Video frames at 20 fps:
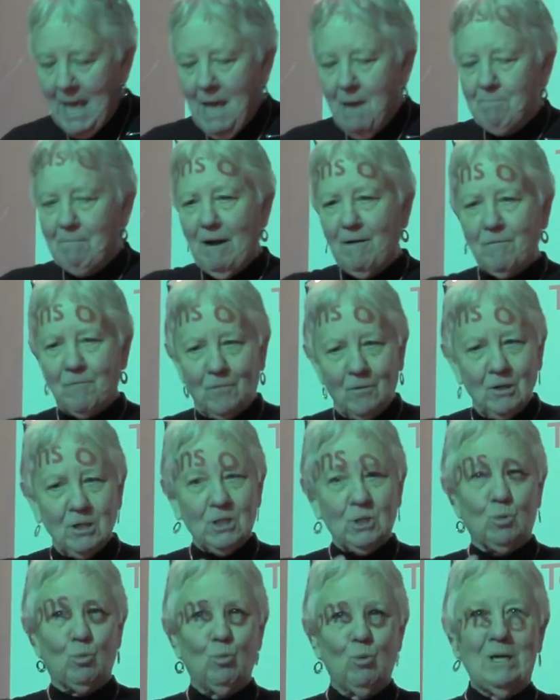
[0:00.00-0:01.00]
My
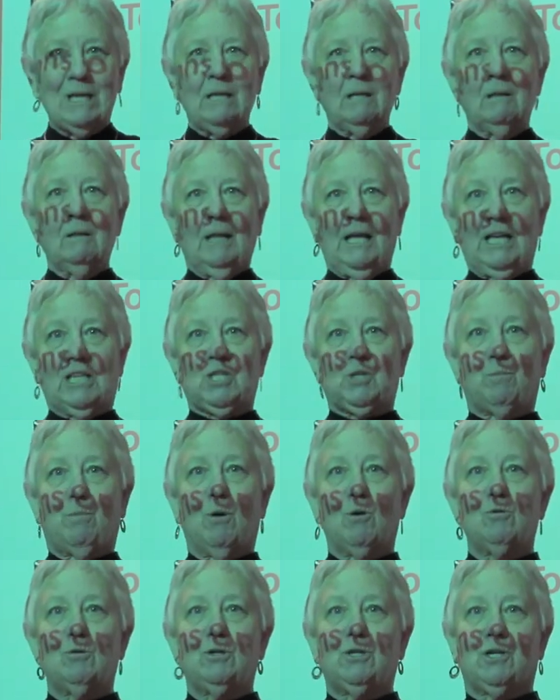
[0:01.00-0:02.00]
first real
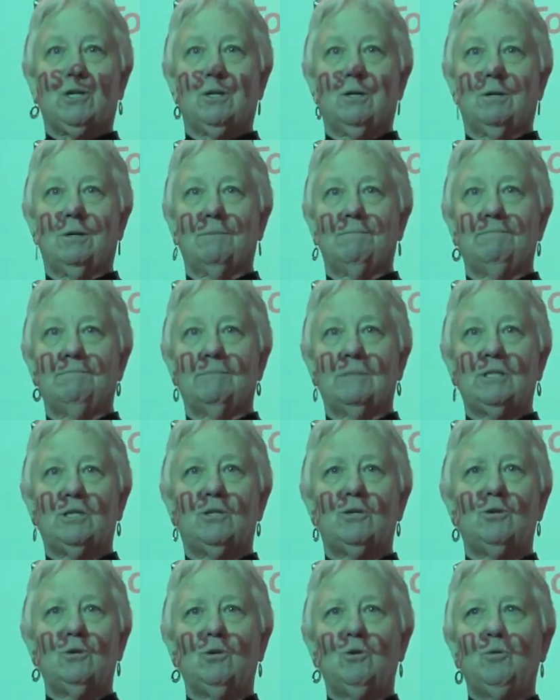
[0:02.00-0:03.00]
exposure
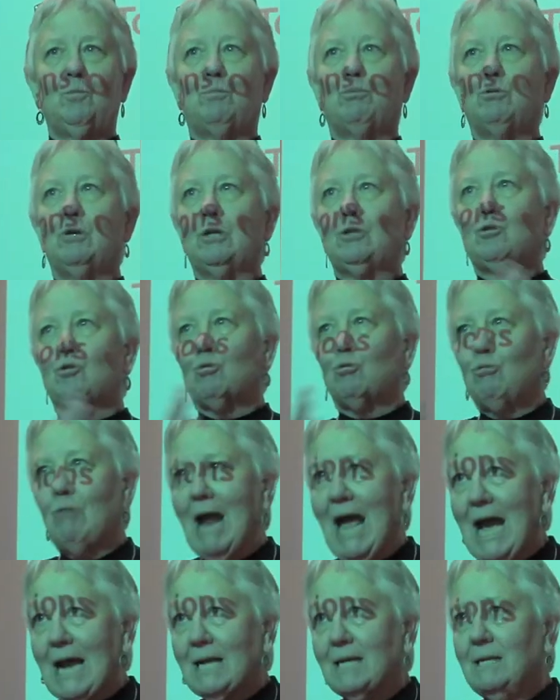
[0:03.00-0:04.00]
to
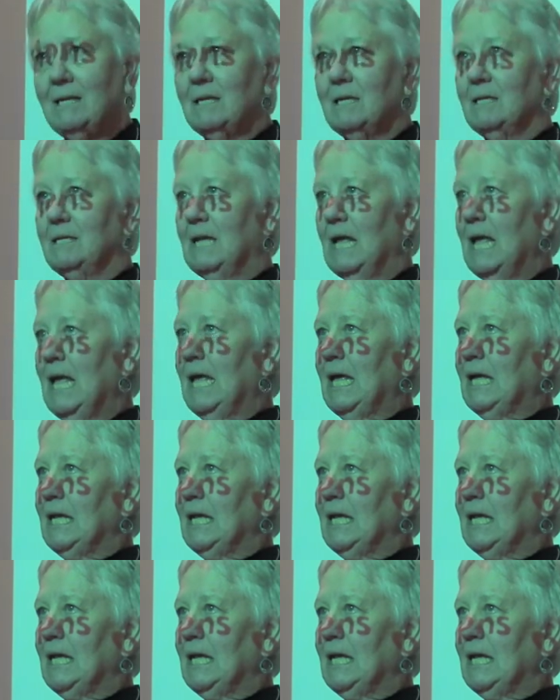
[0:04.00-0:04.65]
protracted,